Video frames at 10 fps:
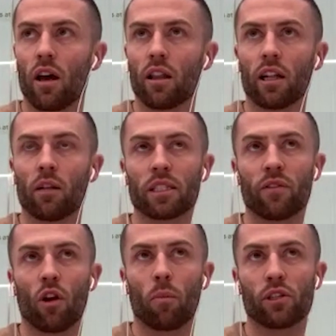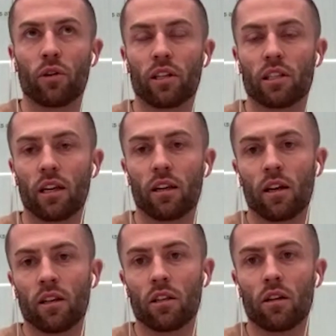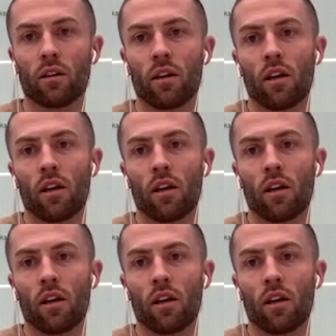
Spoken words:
a little bit of an opportunity to